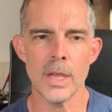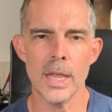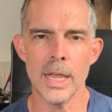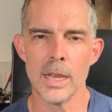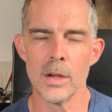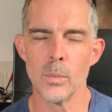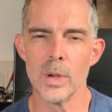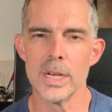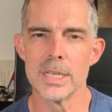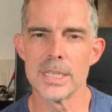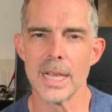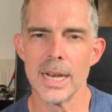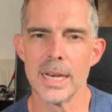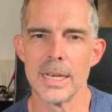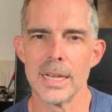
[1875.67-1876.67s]
And we
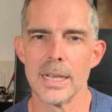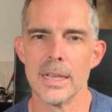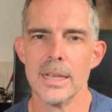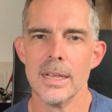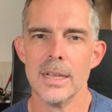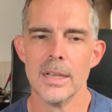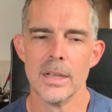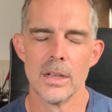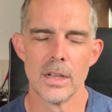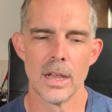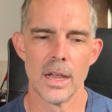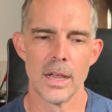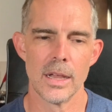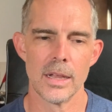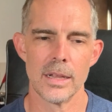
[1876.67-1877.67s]
decided to
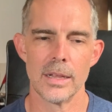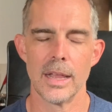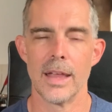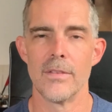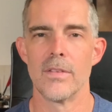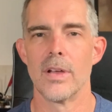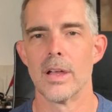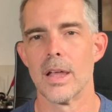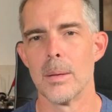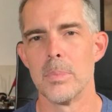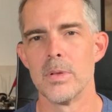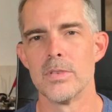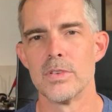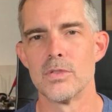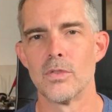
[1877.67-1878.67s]
have a
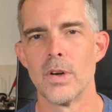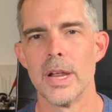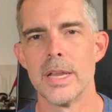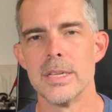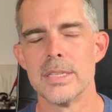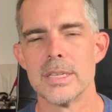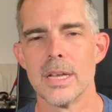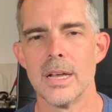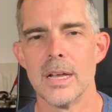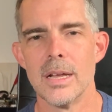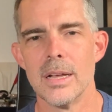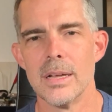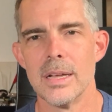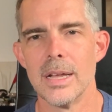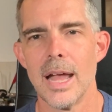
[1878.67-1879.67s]
couple of his friends,
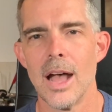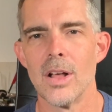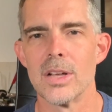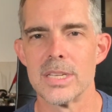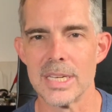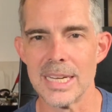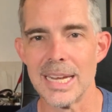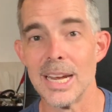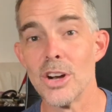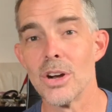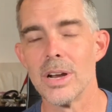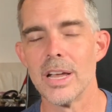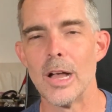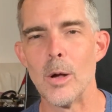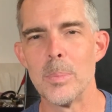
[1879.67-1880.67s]
Alex and
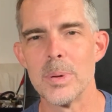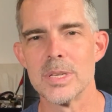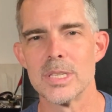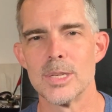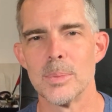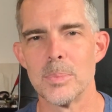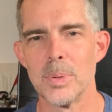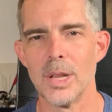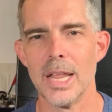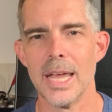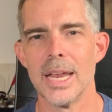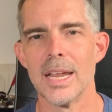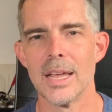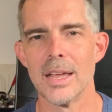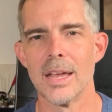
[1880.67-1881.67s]
Kira, help us to
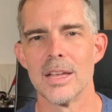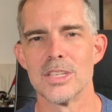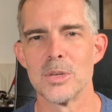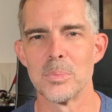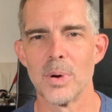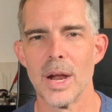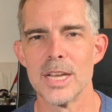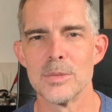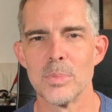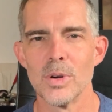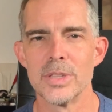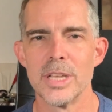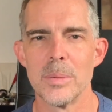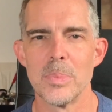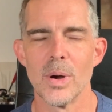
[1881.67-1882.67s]
plan a surprise
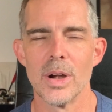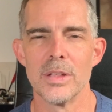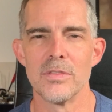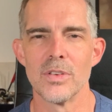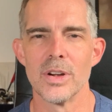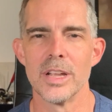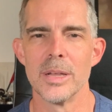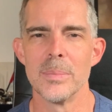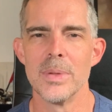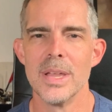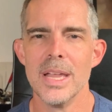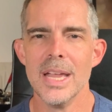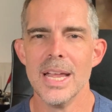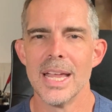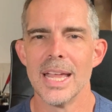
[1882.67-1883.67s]
birthday party for him
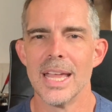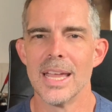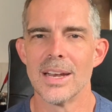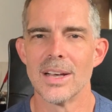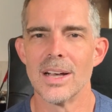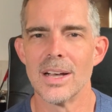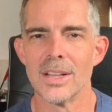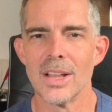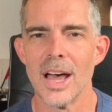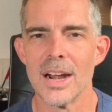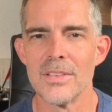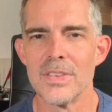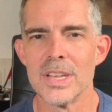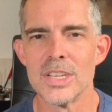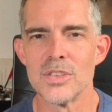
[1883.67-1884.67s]
and a
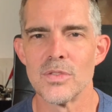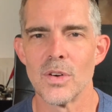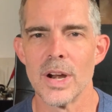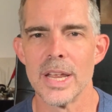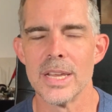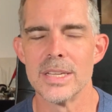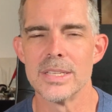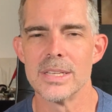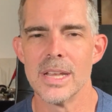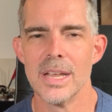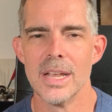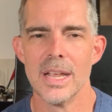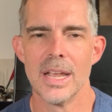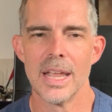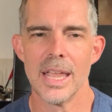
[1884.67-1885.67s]
lot of his friends.
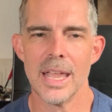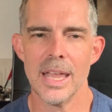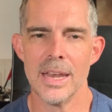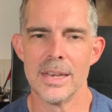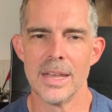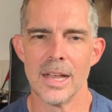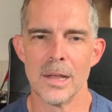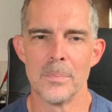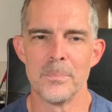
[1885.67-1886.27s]
And,